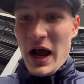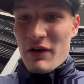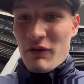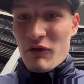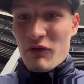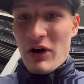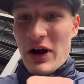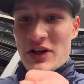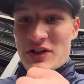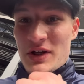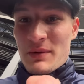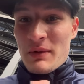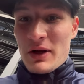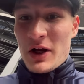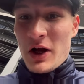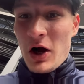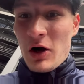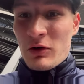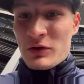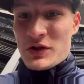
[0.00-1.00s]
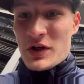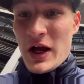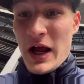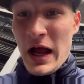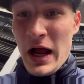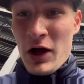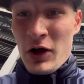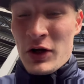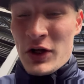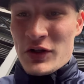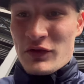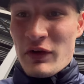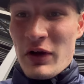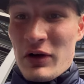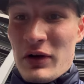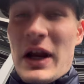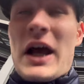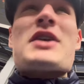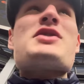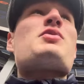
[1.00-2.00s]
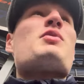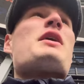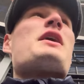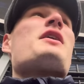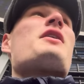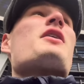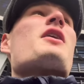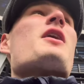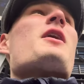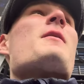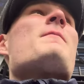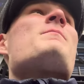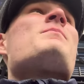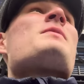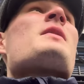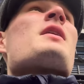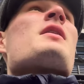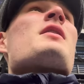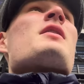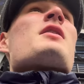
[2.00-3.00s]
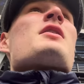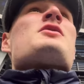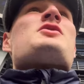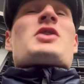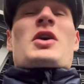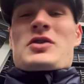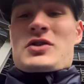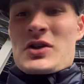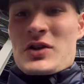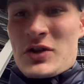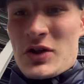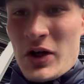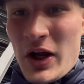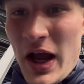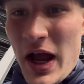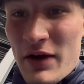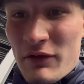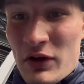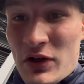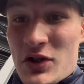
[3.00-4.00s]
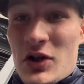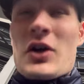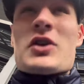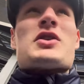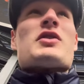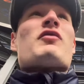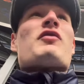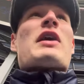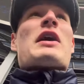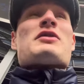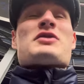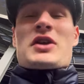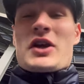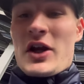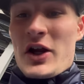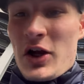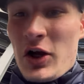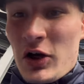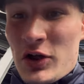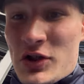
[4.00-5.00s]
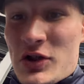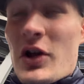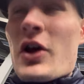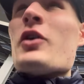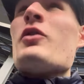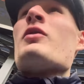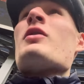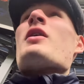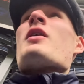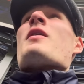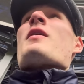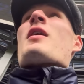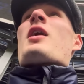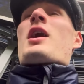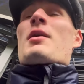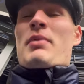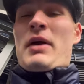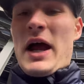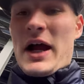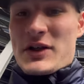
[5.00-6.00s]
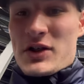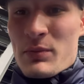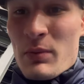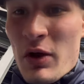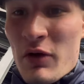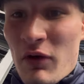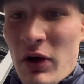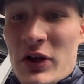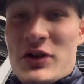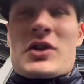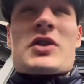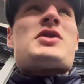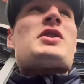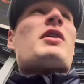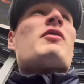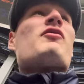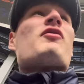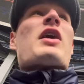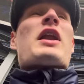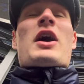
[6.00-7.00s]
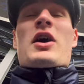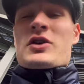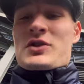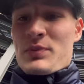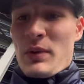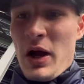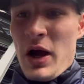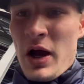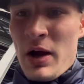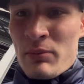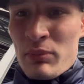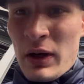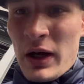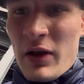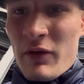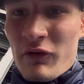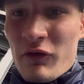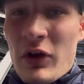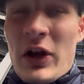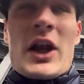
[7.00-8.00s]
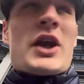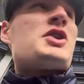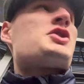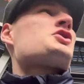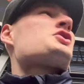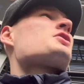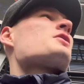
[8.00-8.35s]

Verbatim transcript: have a brace in the goal to at Huddersfield last week. Um, Johnston took it every touch, it fell to Yokuşlu. Uh, We had to move on to Tom Fellows. But a brilliant finish.